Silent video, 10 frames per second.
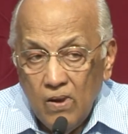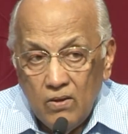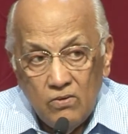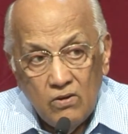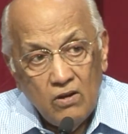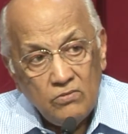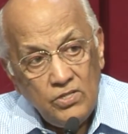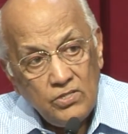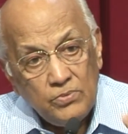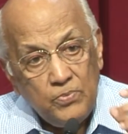You know how
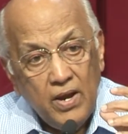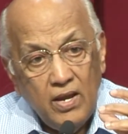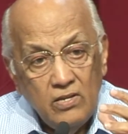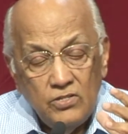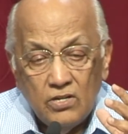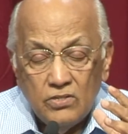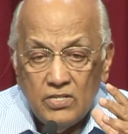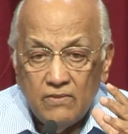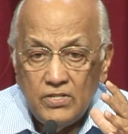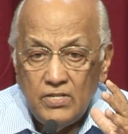Jesus prayed in John
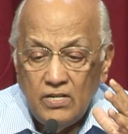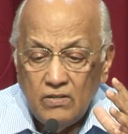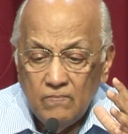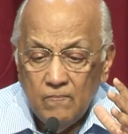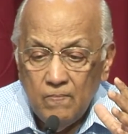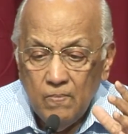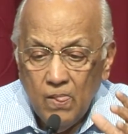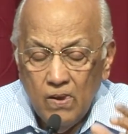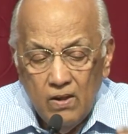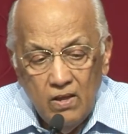17?
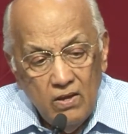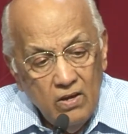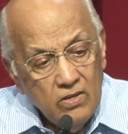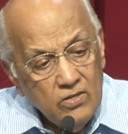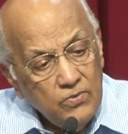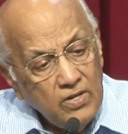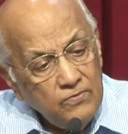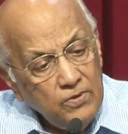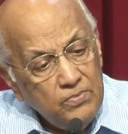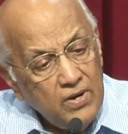It's a
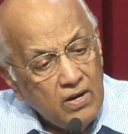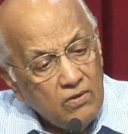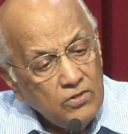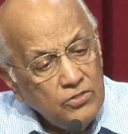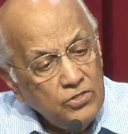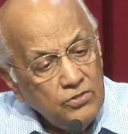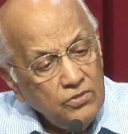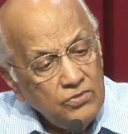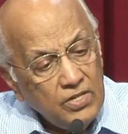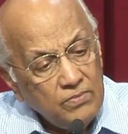wonderful prayer. I want to show
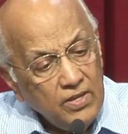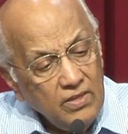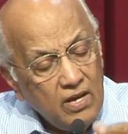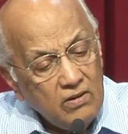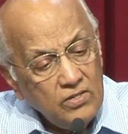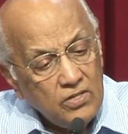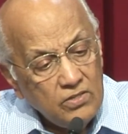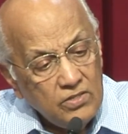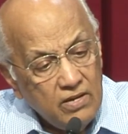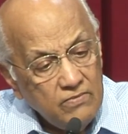you something there in
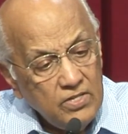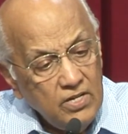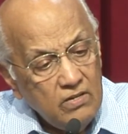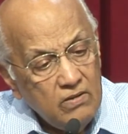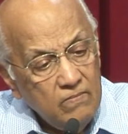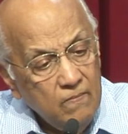John 17.